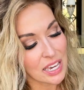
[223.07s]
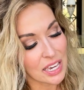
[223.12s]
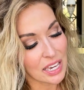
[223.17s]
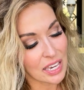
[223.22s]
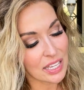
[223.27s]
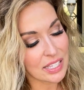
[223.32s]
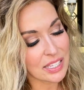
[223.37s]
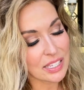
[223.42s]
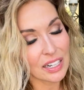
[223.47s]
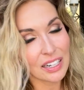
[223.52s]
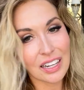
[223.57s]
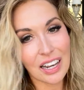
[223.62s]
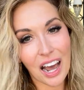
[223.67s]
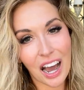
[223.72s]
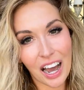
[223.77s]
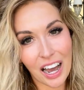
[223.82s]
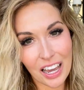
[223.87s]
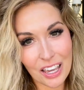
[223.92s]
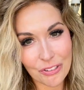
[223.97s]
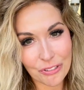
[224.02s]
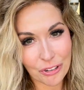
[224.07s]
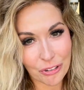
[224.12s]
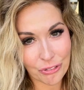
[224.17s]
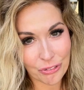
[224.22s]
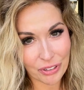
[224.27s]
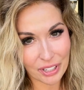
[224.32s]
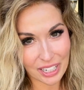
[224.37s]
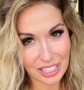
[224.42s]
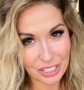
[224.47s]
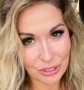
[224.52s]
It's a life
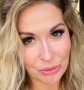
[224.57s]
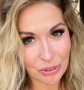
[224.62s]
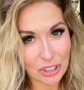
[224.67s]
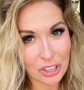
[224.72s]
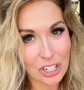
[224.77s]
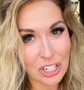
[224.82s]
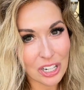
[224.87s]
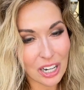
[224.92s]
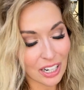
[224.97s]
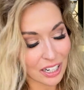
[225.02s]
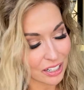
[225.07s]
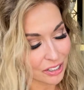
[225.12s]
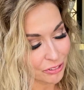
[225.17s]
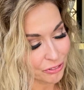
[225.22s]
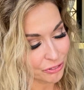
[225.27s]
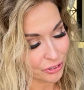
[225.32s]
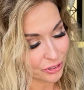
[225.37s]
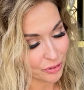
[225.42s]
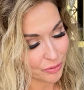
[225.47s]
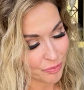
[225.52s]
filled with love.